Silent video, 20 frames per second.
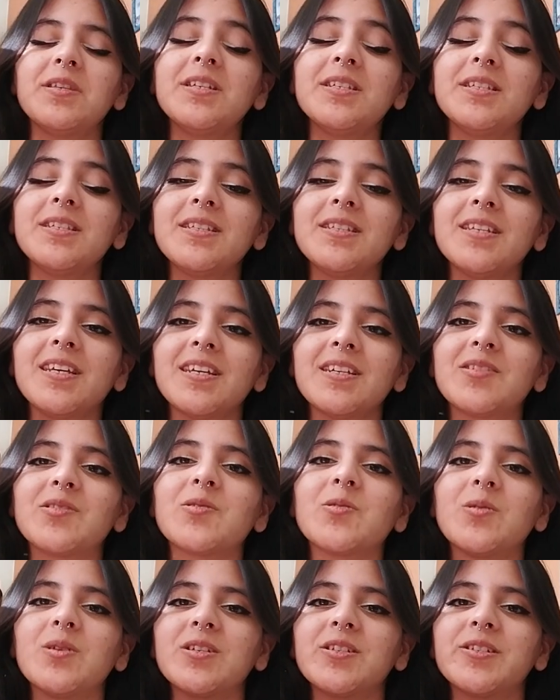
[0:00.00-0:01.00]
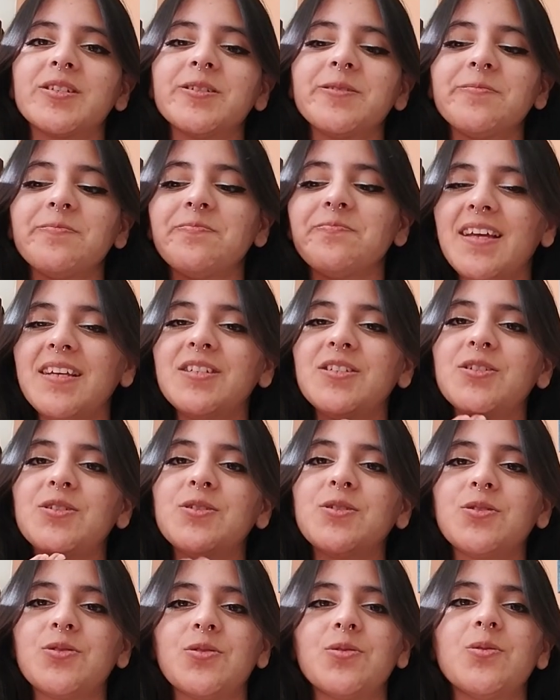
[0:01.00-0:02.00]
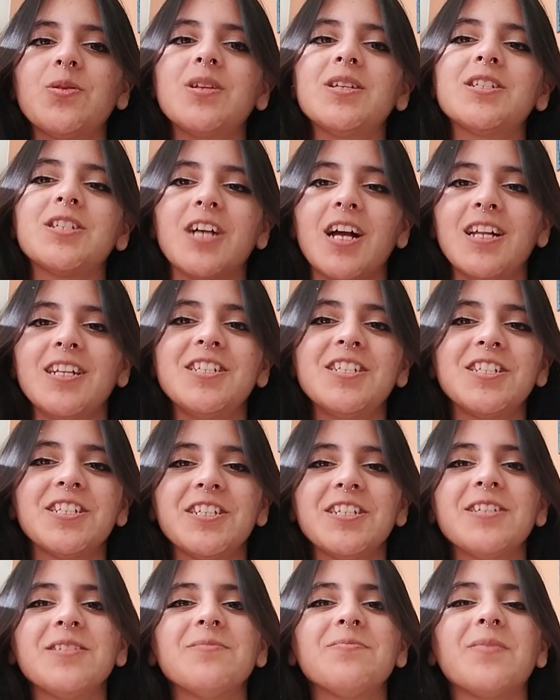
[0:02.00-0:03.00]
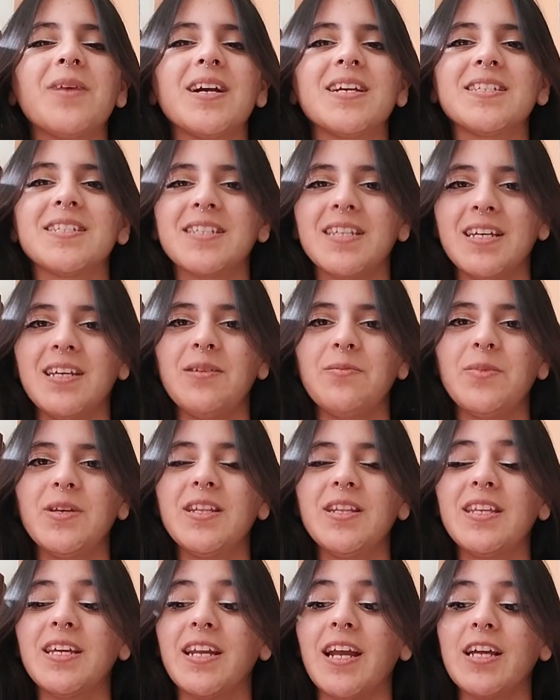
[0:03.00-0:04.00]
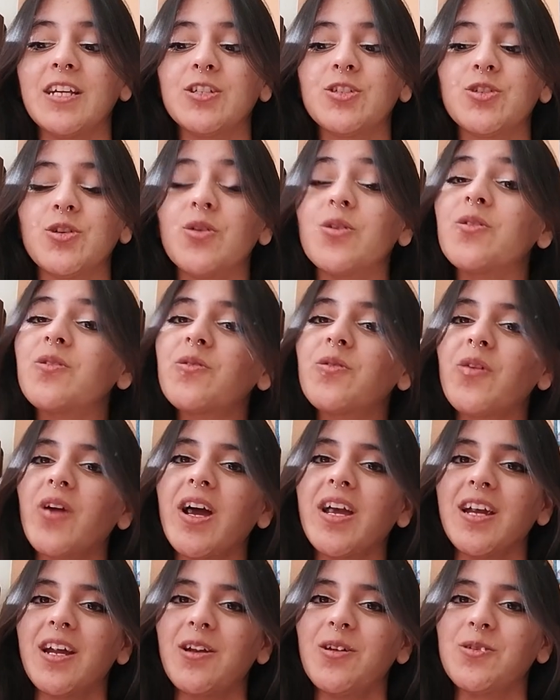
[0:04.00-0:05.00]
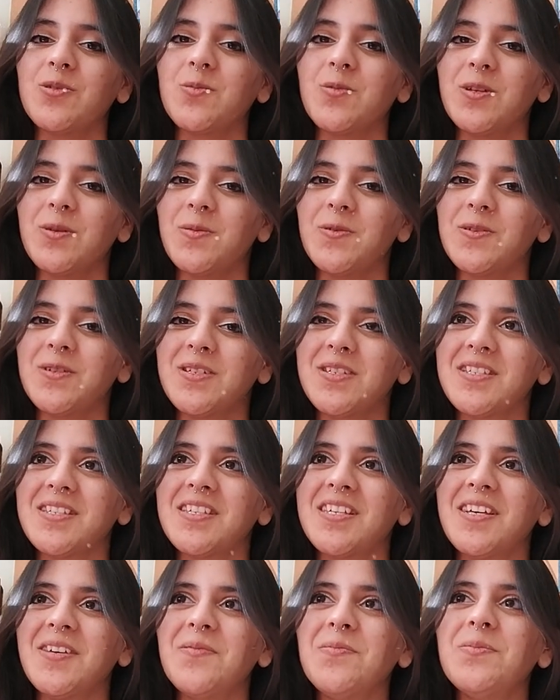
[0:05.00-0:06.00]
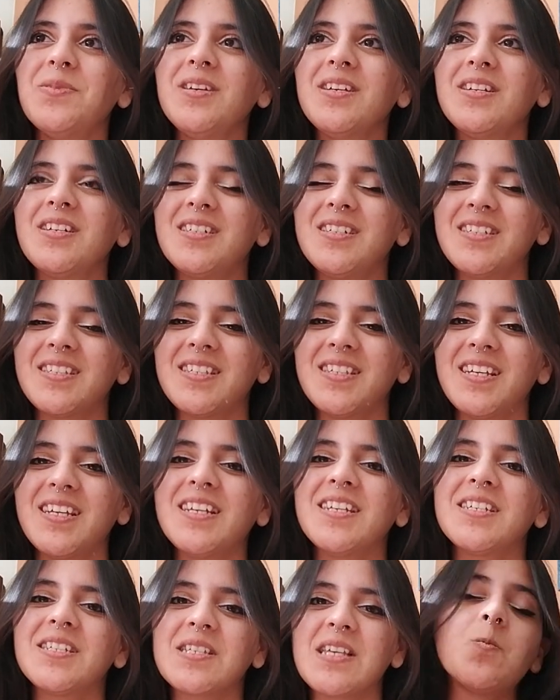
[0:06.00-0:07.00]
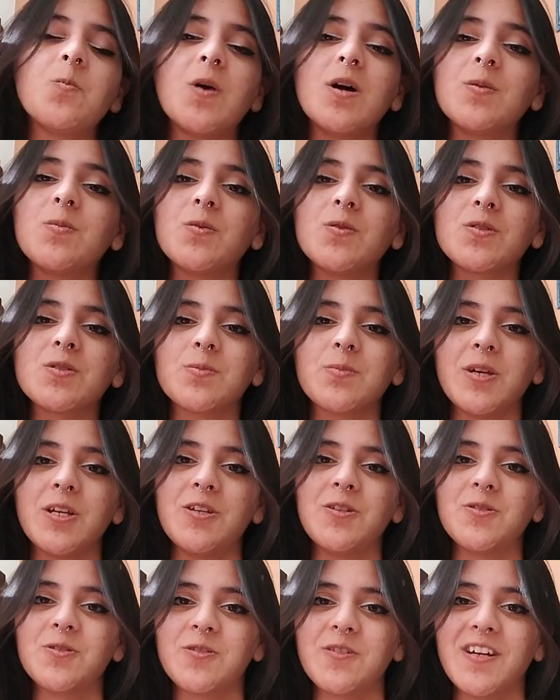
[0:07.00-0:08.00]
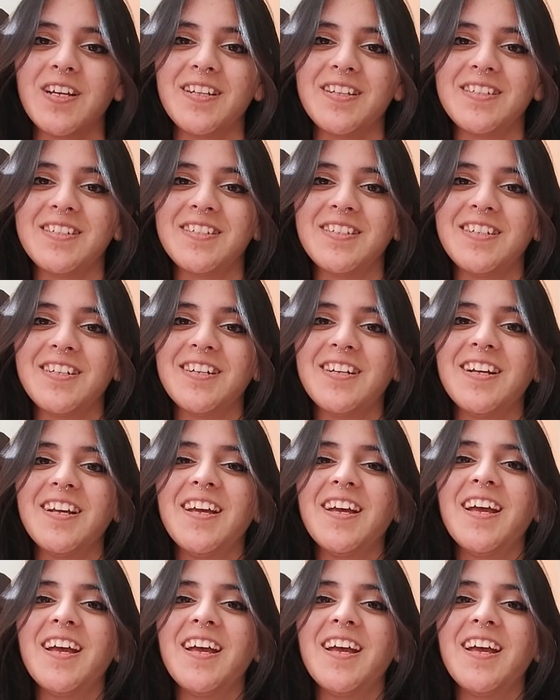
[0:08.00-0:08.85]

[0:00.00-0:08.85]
This next question is truly challenging my statement that I don't cry a lot with books, because it is what books made you cry this year.